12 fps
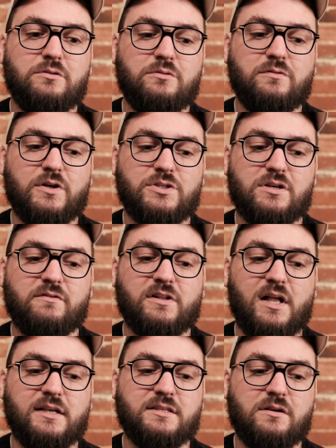version of
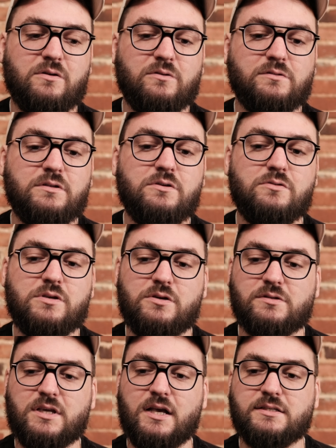glass and a whole new
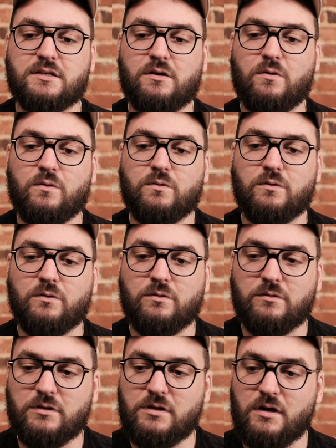use case and a
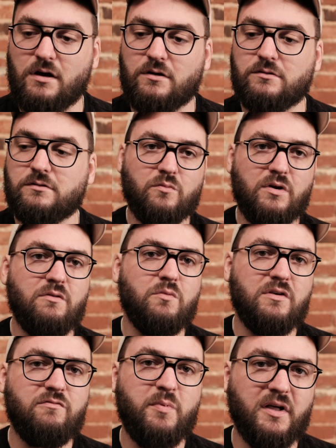whole, you know,
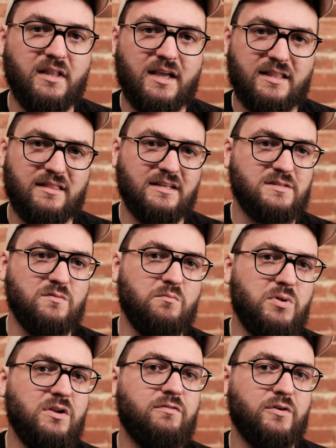we've built like this
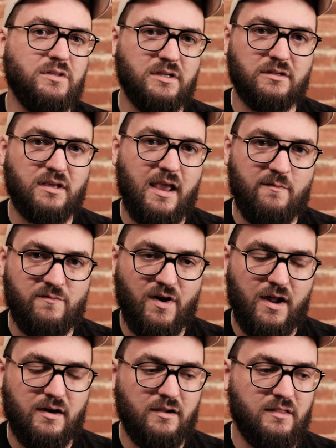beautiful little
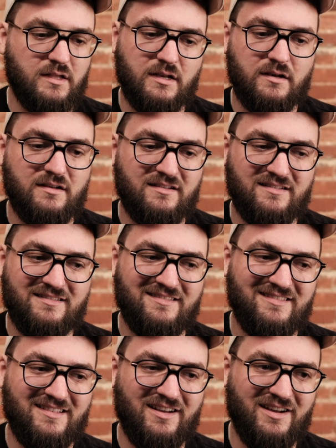campfire that
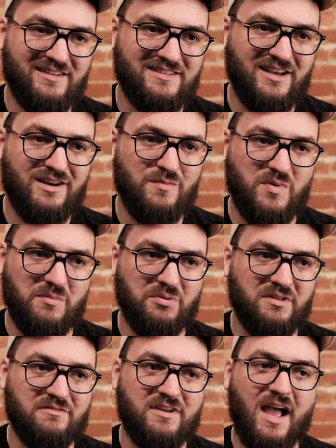a ton of
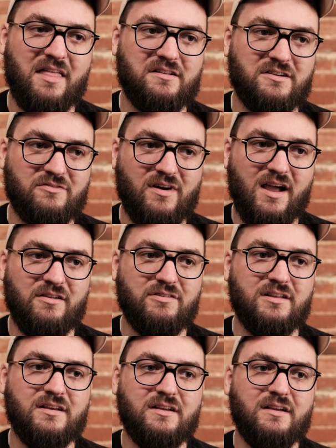people have gathered around,
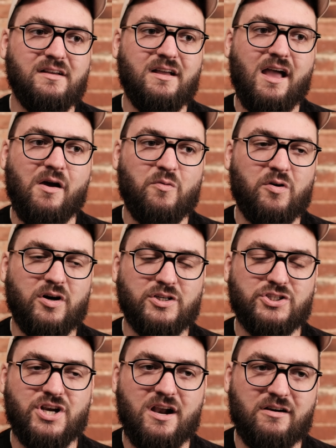and we're all
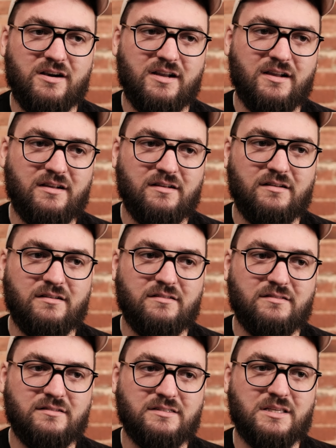sharing
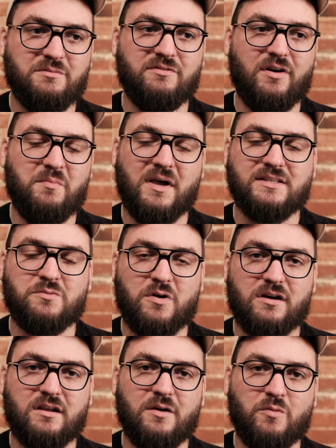some of our best
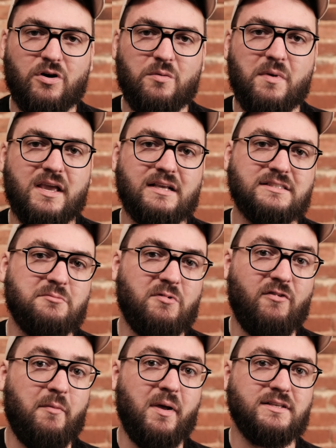work and we're all making some of
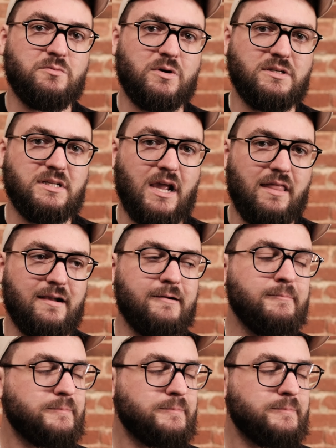our best work together.